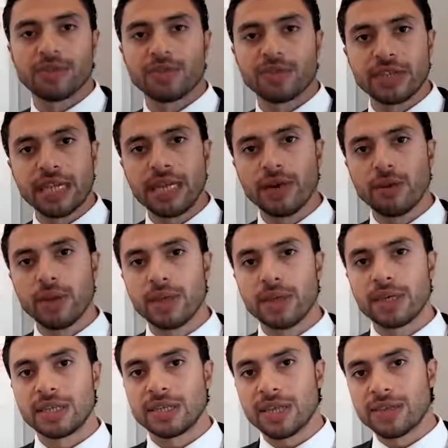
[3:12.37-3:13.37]
you're dealing with
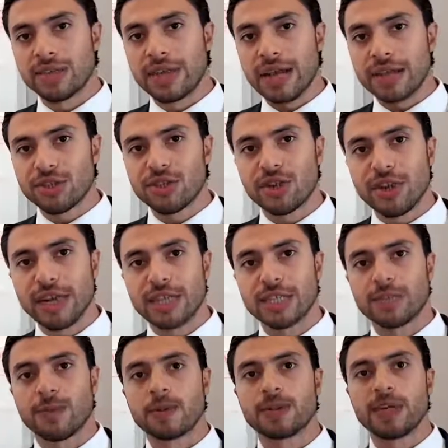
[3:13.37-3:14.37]
is not naturally and
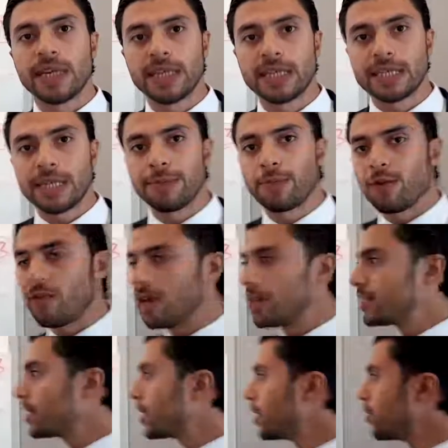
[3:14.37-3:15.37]
spontaneously
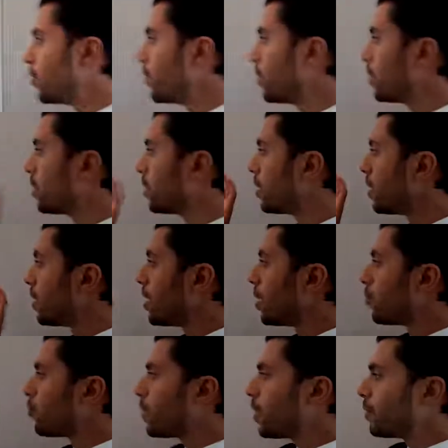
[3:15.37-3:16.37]
providing you with
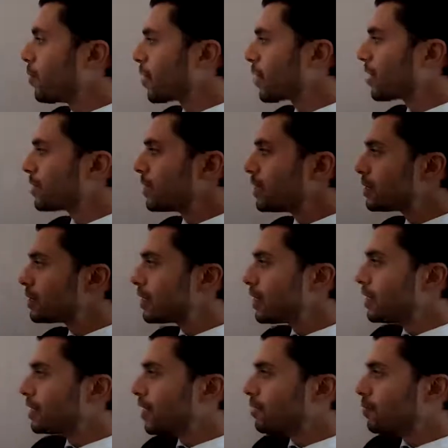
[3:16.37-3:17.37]
real market
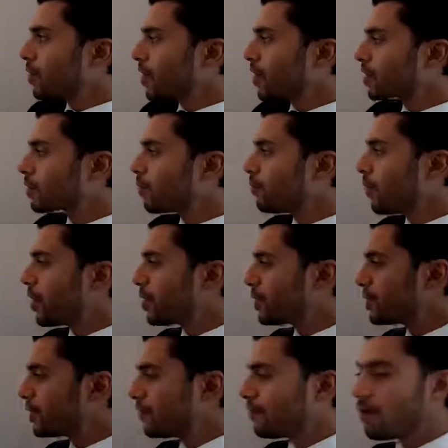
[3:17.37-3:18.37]
insight and market
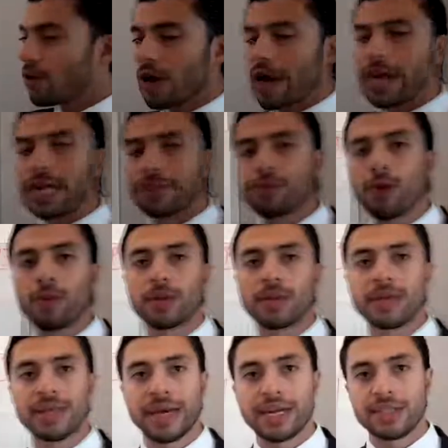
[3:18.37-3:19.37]
comparison for any
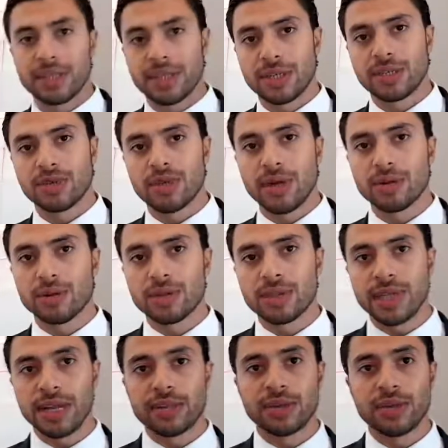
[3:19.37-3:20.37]
property the agent is trying to
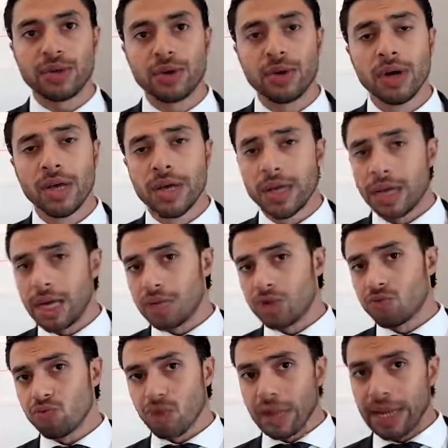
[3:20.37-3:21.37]
sell to you,
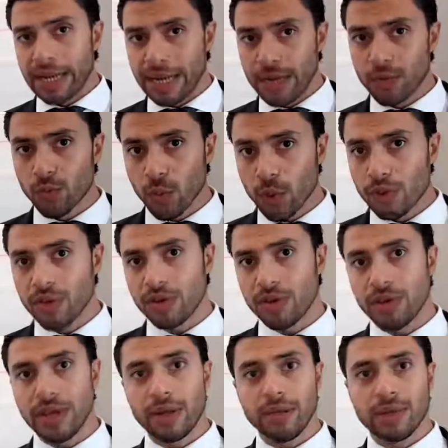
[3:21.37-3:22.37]
it's really not worth it to
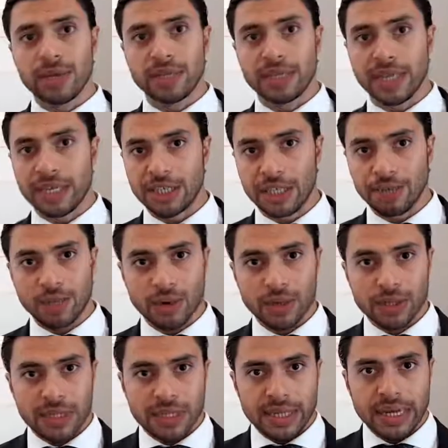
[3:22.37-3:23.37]
deal with this agent,
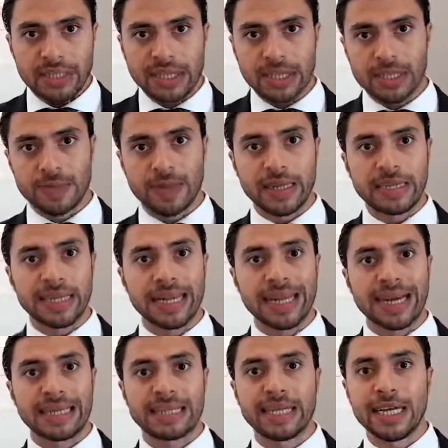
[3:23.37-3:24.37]
because this agent is
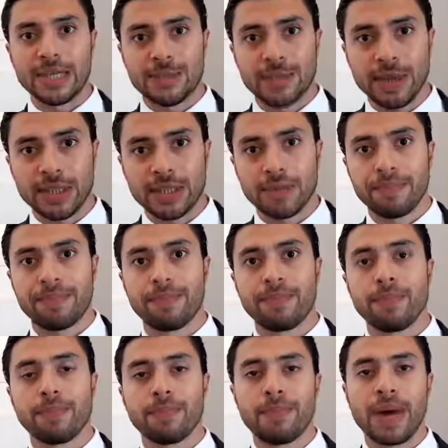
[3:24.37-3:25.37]
basically a
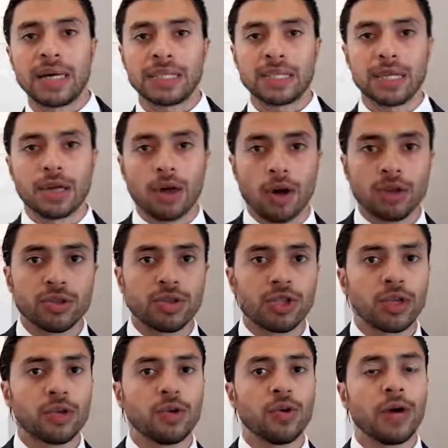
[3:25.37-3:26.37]
salesperson passing on to
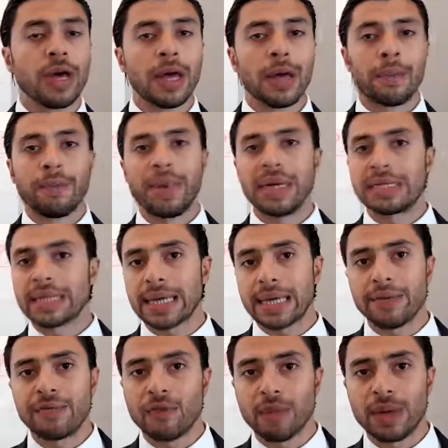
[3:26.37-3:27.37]
you basic
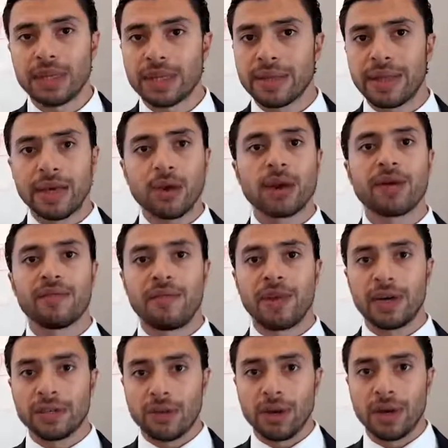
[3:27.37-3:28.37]
information that you can
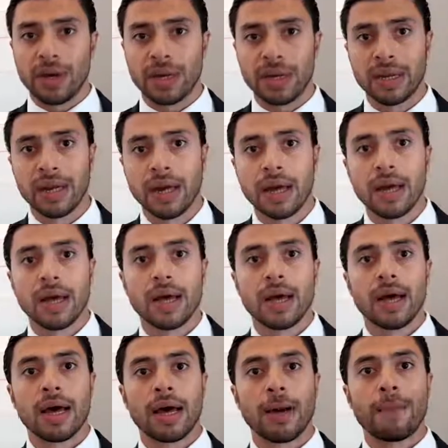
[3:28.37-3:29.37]
find online.
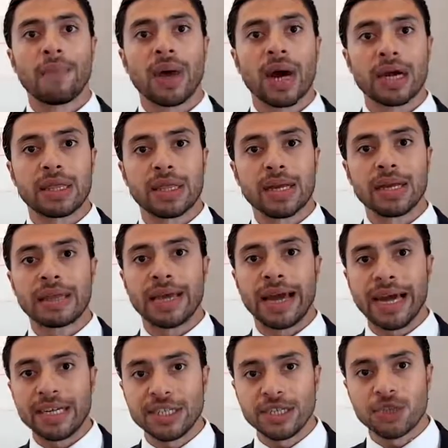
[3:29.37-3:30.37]
I think the
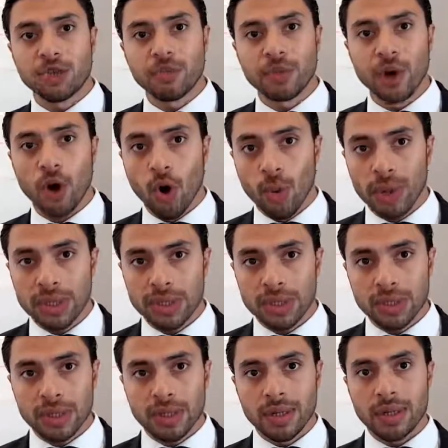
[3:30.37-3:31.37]
agent should be
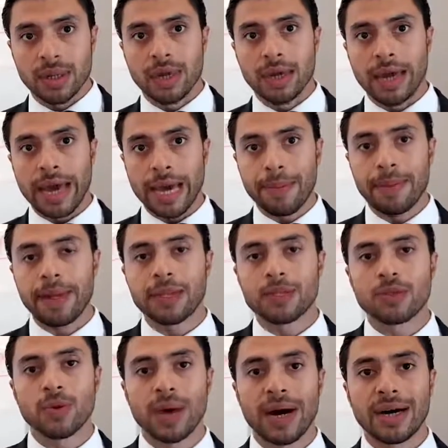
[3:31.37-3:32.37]
always able
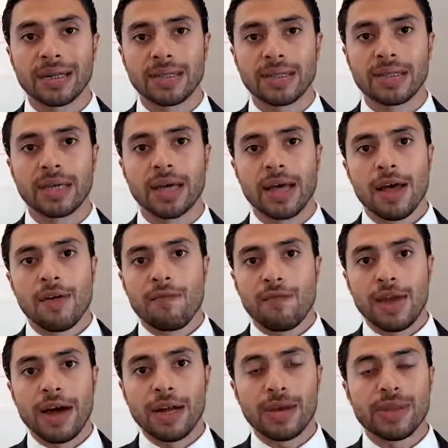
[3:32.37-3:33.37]
to add
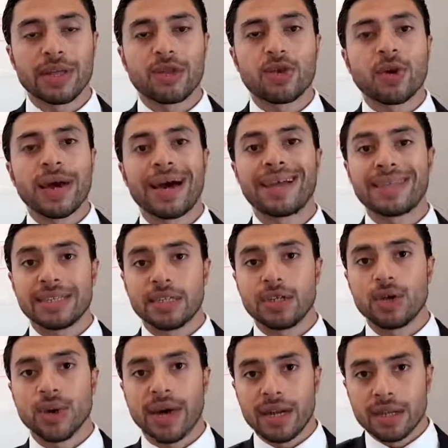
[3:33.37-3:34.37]
value that you
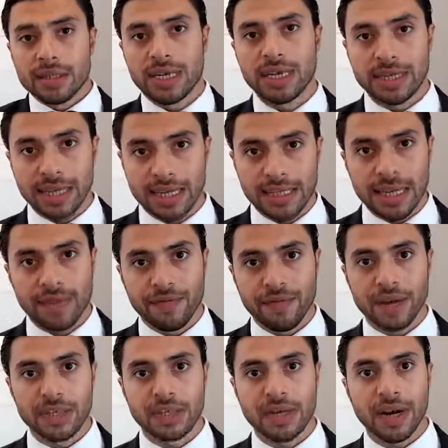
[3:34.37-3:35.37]
cannot get as an
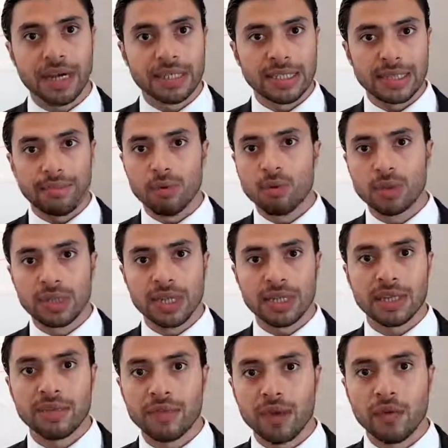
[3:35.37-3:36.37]
investor, as someone who's
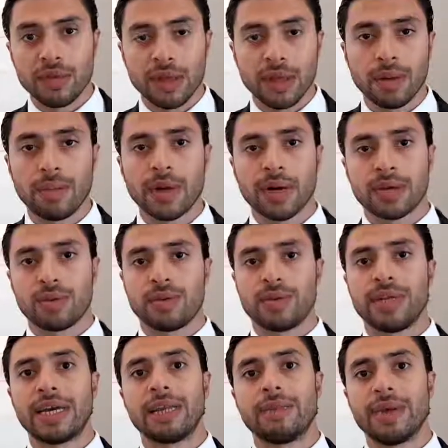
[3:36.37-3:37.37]
not involved in the market on a
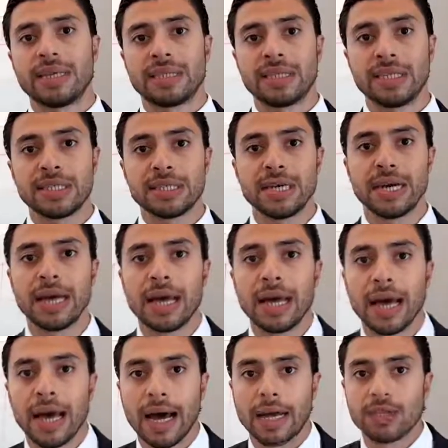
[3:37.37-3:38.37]
daily basis,
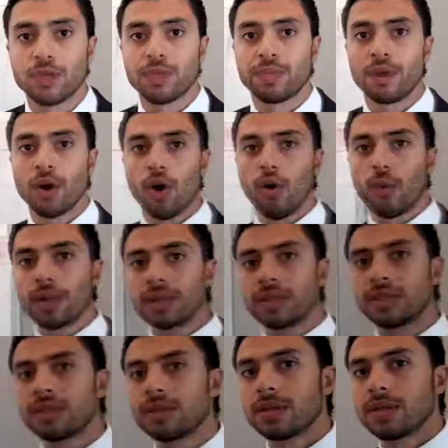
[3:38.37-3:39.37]
and should be
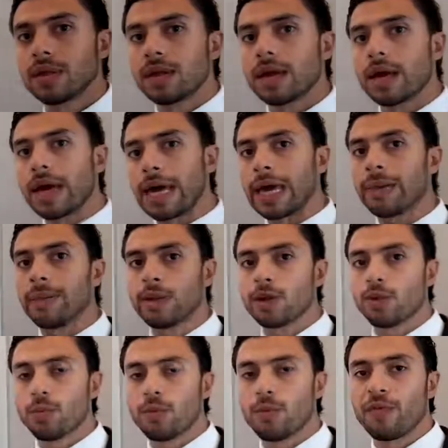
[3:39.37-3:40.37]
always able
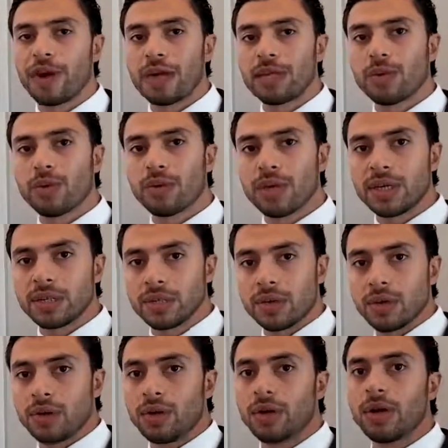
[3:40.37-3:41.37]
to provide you with his
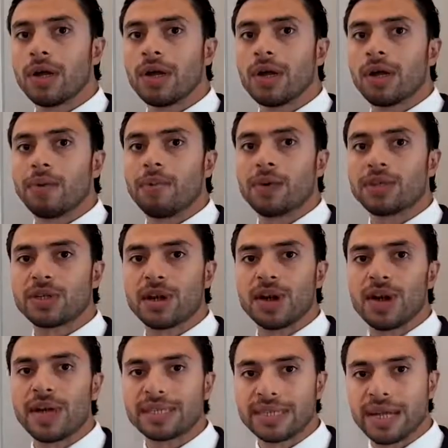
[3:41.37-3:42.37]
own
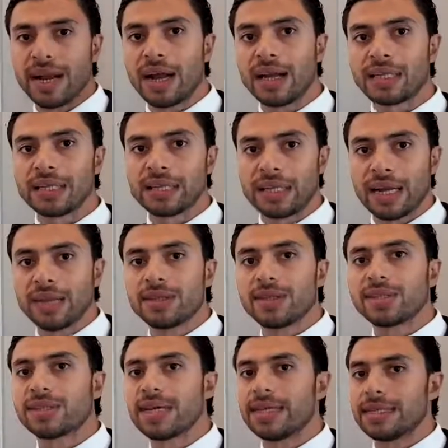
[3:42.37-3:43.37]
personalized analysis and
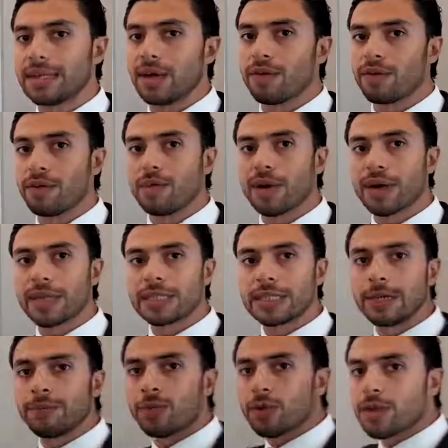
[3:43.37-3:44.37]
understanding of the market,
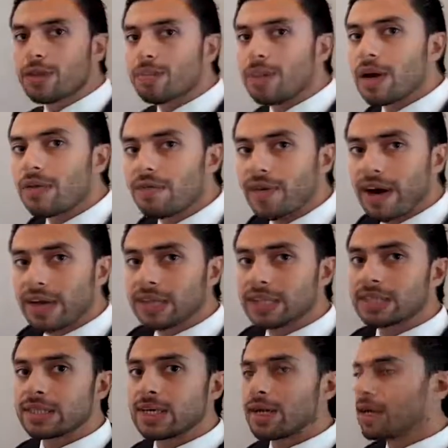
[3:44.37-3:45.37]
supported by
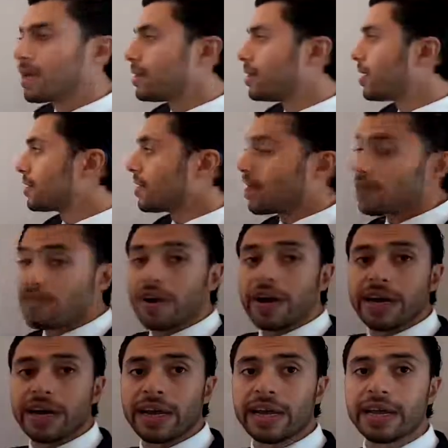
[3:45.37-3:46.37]
facts that are
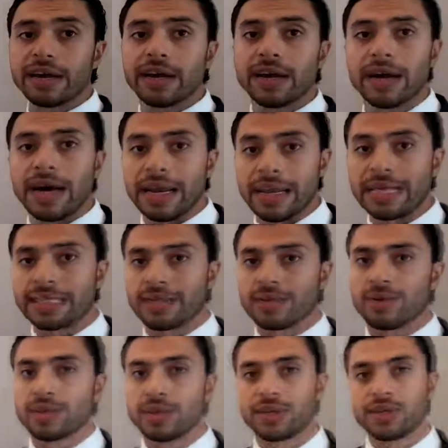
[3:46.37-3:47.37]
very clear and easy
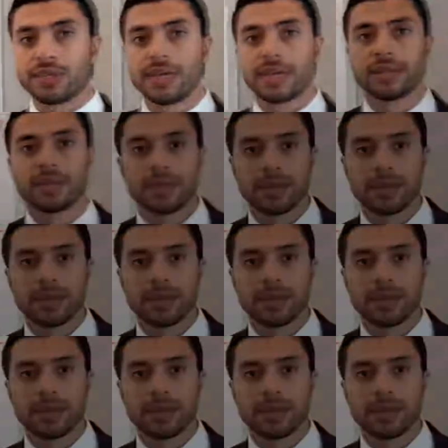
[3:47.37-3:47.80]
to understand.